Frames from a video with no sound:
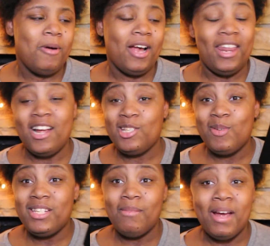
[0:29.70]
book and I'll
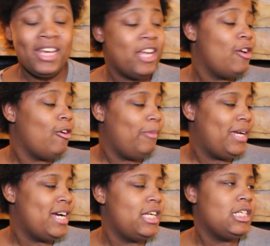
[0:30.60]
switch to my Kindle
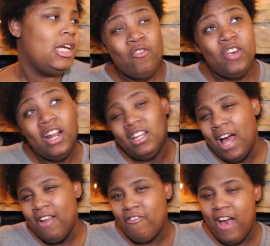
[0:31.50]
because I read a
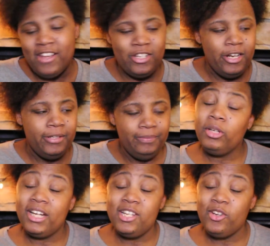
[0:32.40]
lot faster.
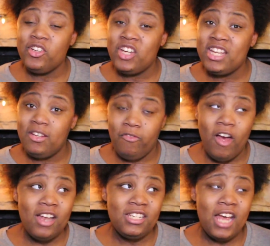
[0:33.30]
Cool thing is you can change the
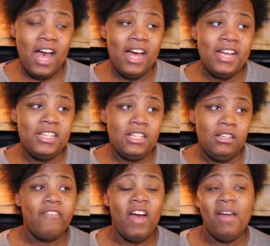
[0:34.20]
font size.
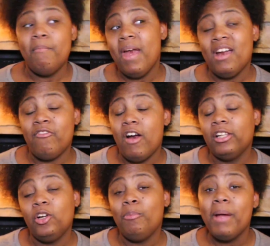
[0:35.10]
If I make a font
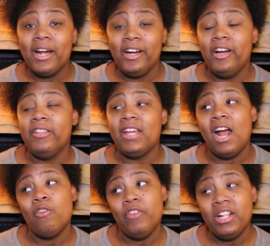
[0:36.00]
a little bigger, then
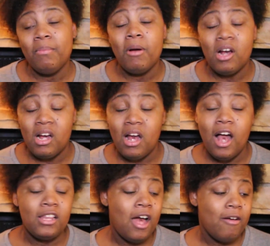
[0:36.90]
I'll read the book
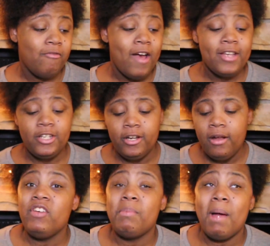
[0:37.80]
a lot faster.
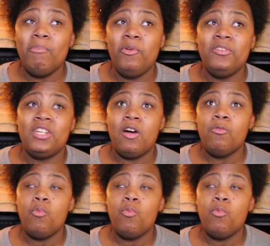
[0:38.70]
I read by mood, so